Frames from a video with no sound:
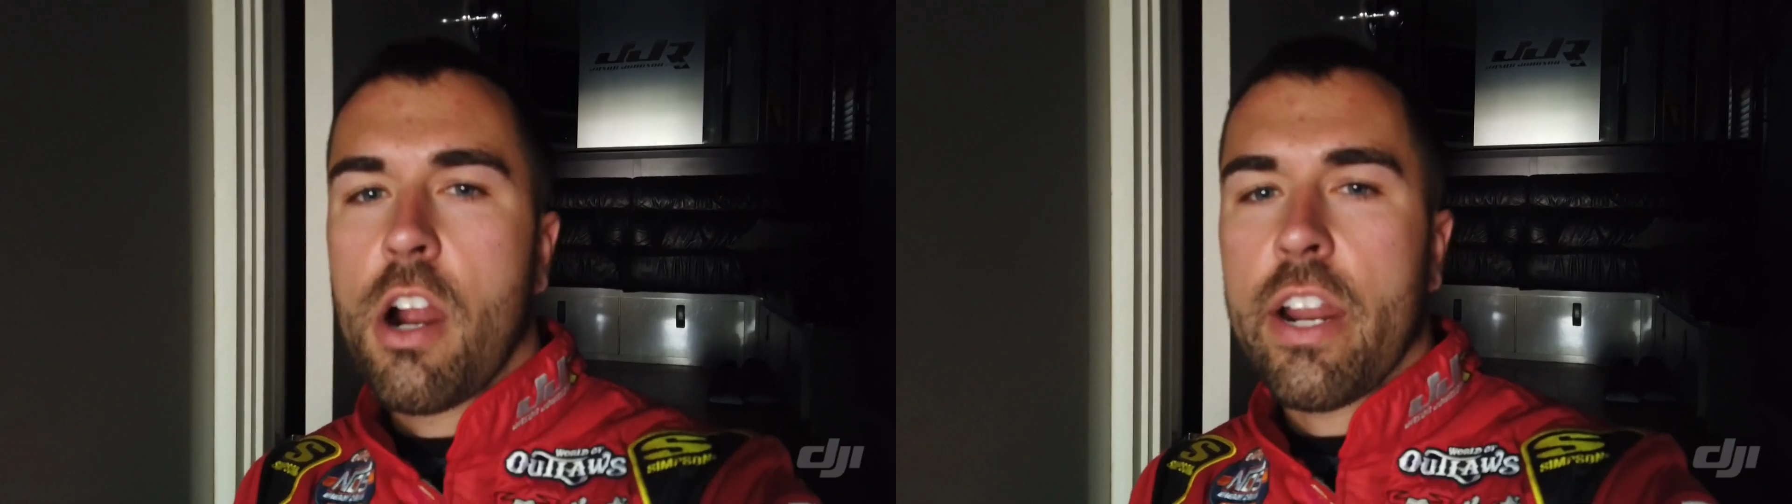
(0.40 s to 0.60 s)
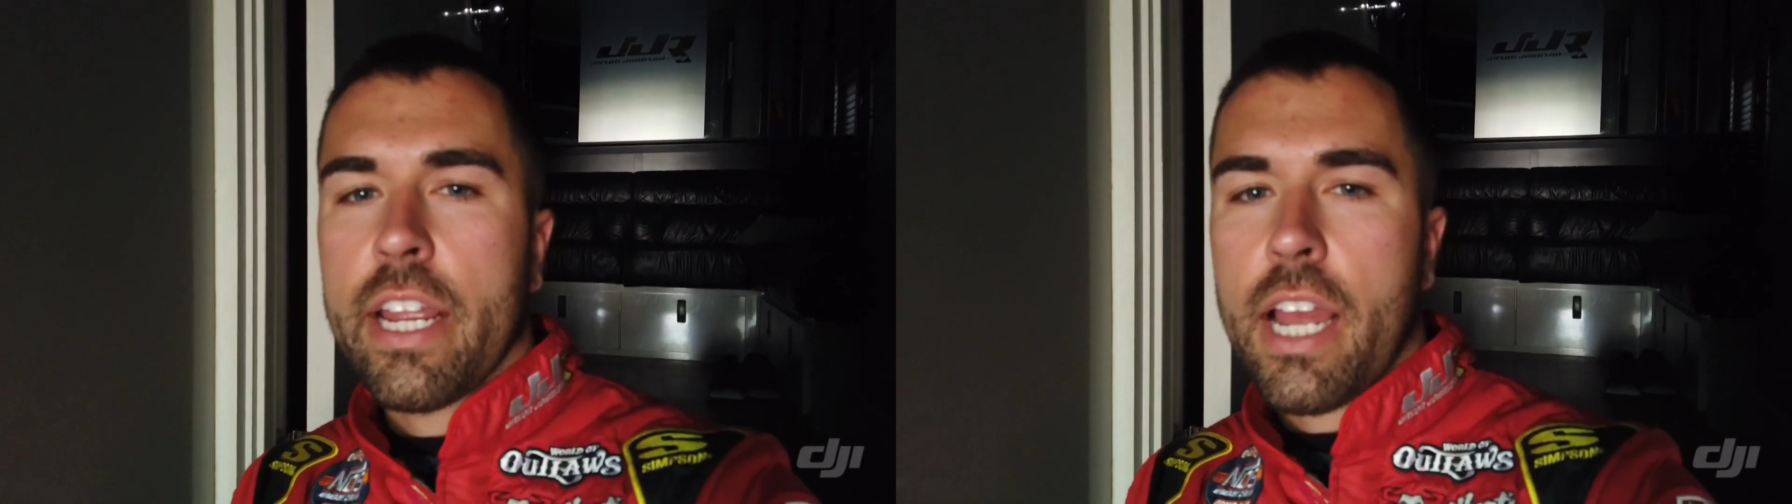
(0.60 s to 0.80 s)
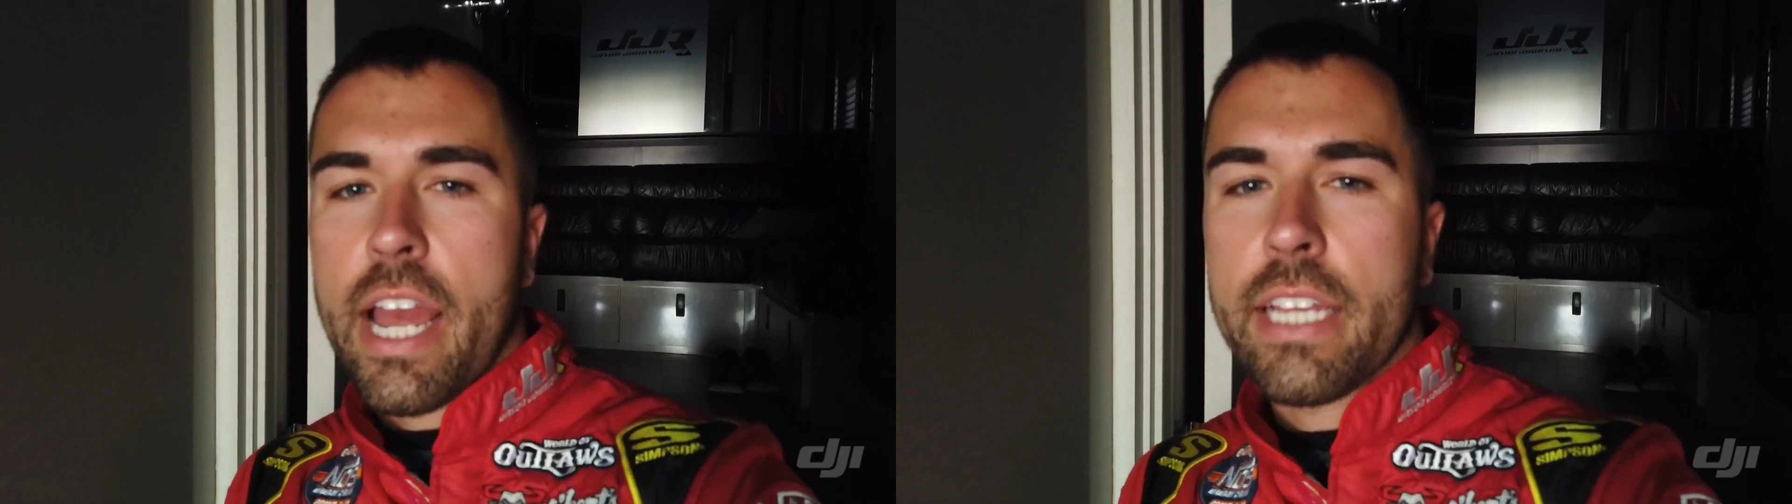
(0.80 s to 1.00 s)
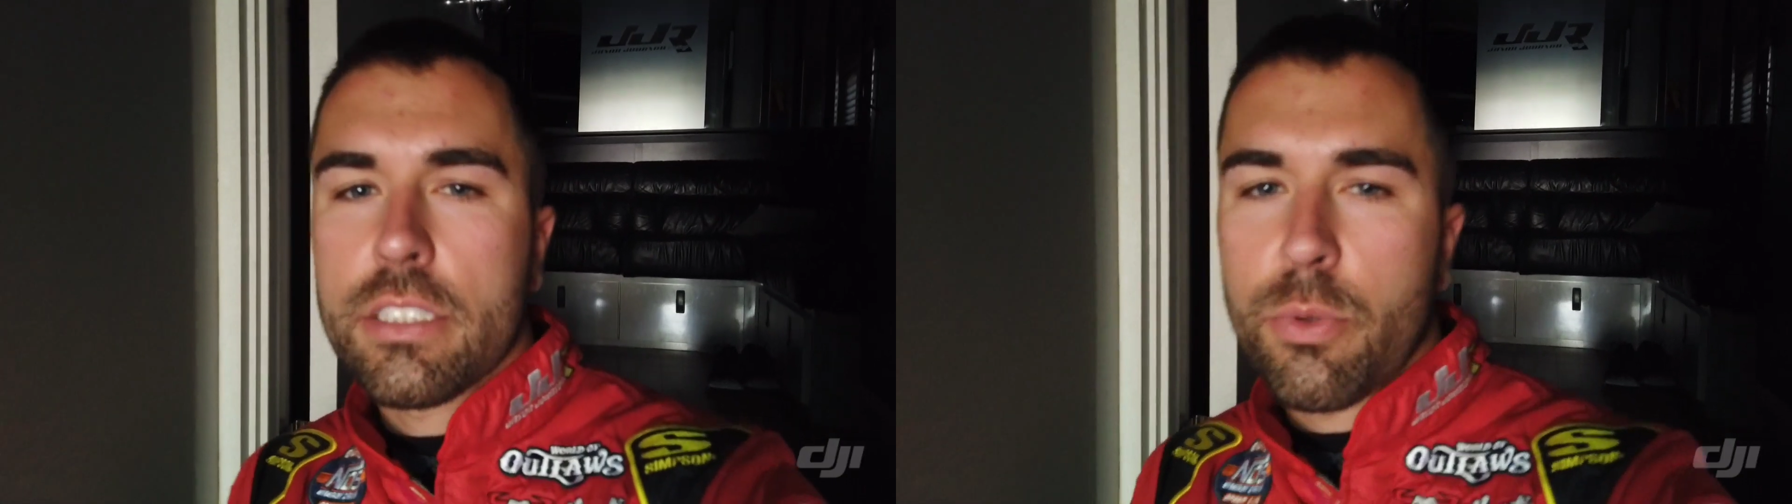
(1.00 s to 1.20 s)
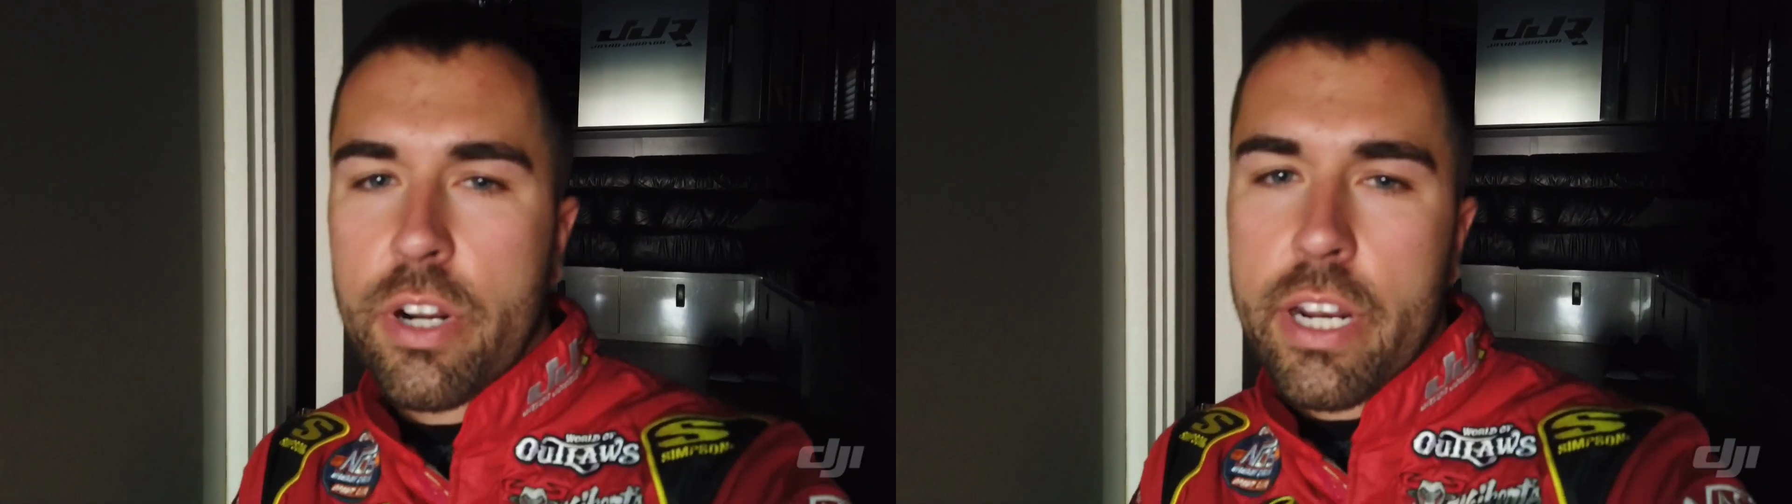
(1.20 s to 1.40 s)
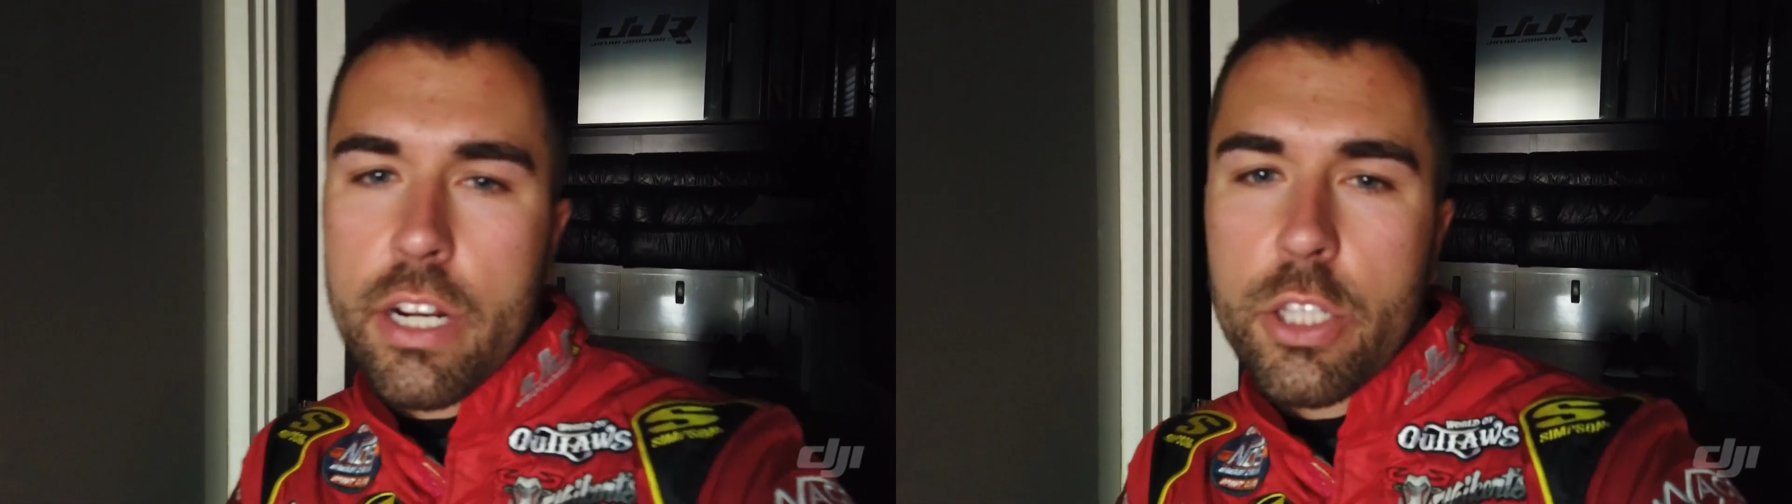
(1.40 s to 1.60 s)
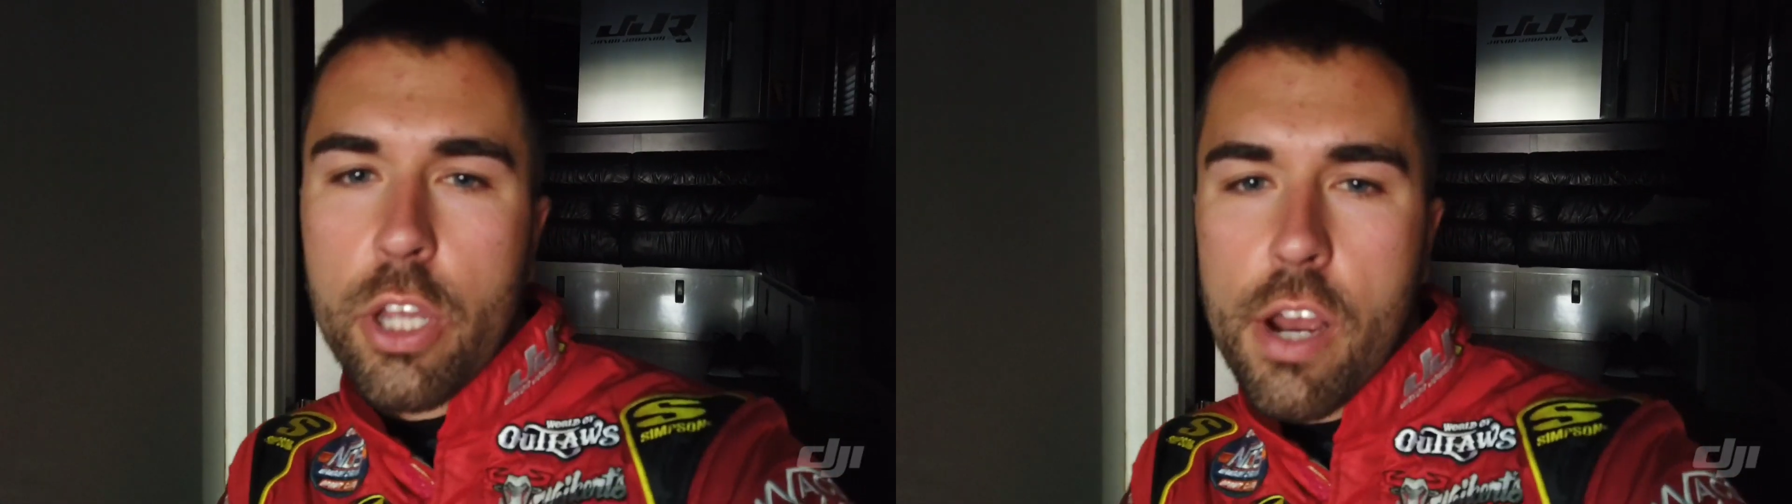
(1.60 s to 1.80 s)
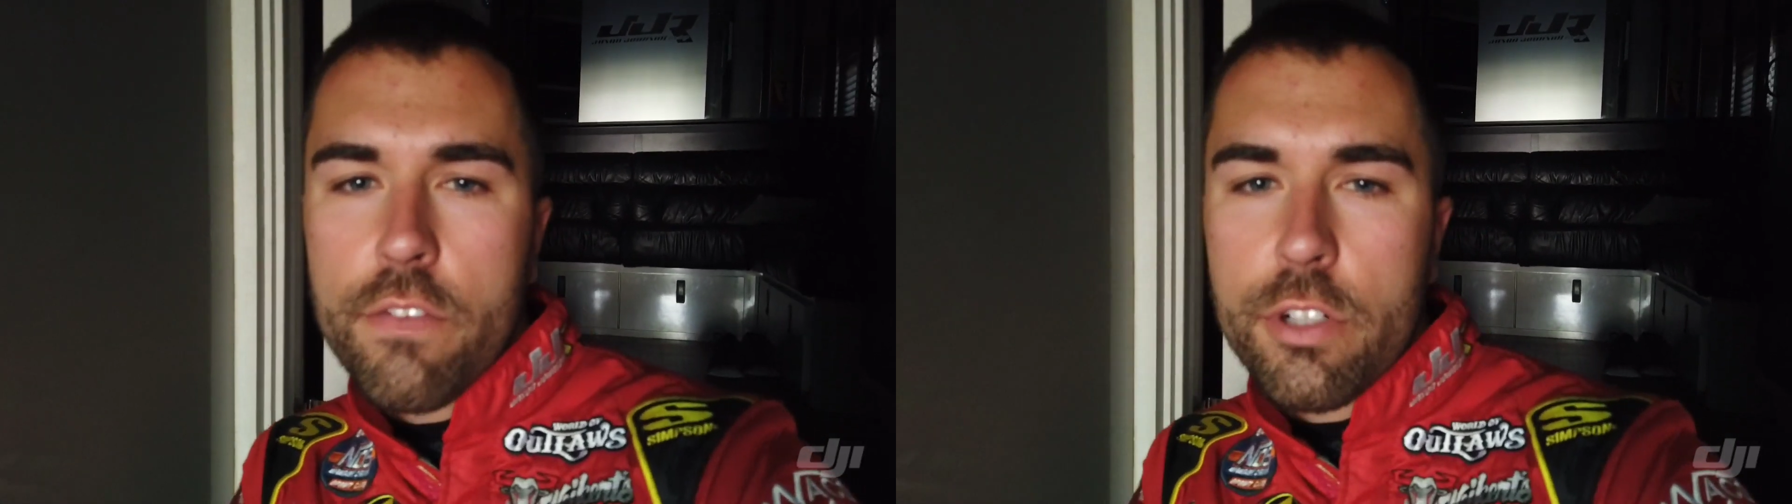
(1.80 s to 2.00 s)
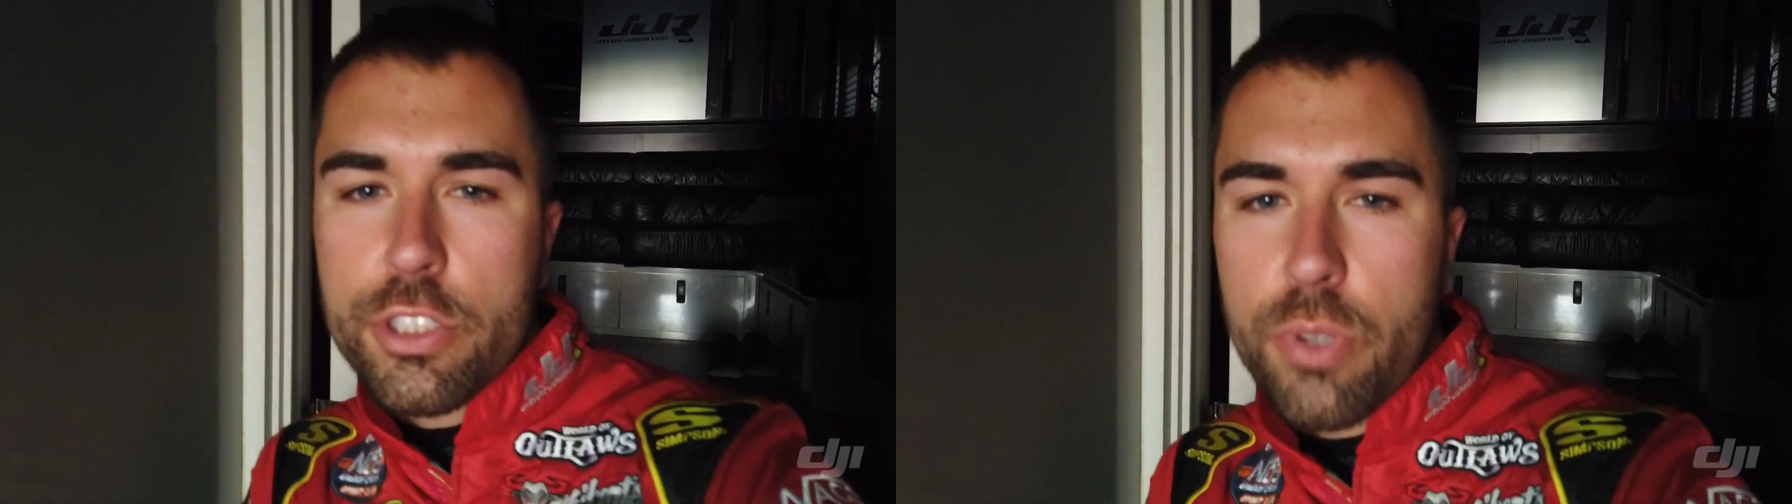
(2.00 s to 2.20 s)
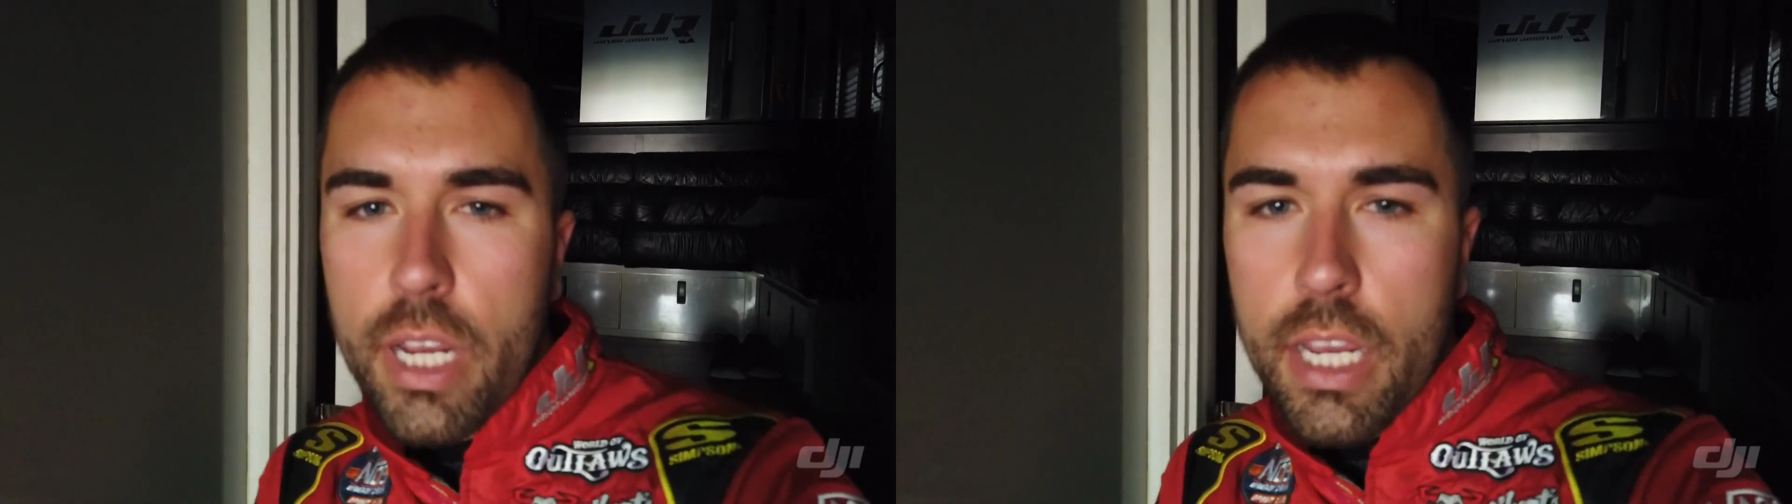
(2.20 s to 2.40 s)
All right, guys, we're here at the
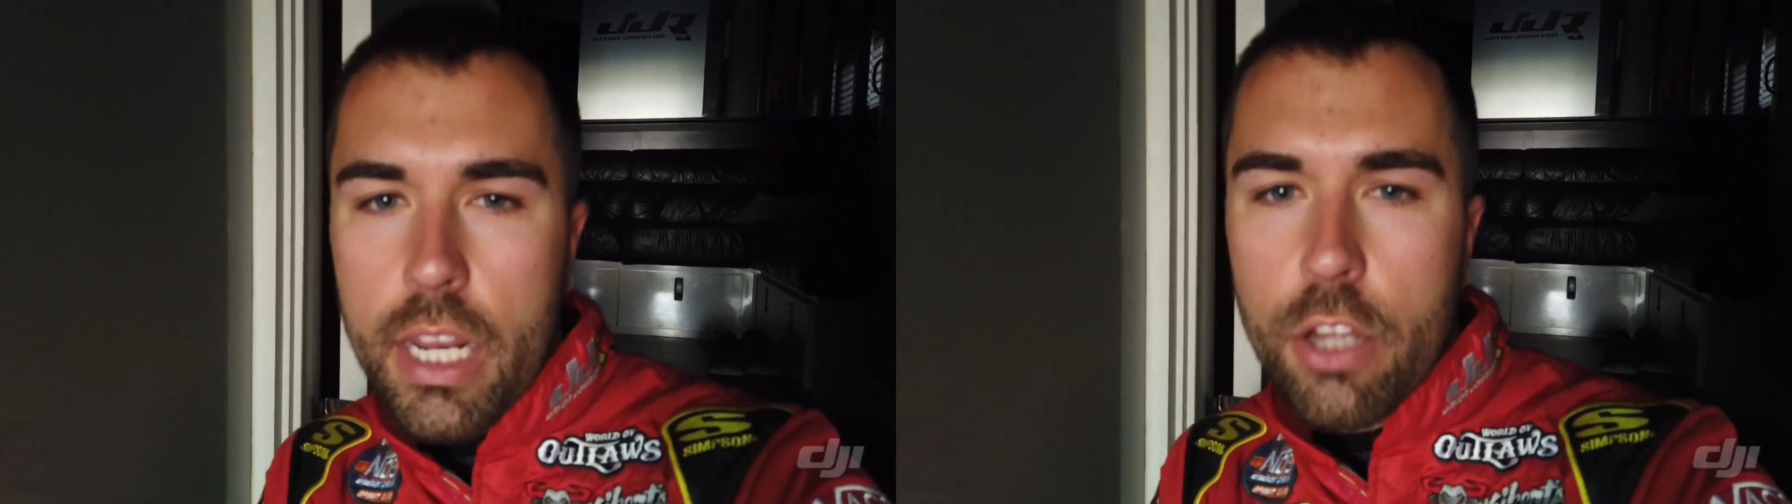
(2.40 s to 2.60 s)
Governor's Reign,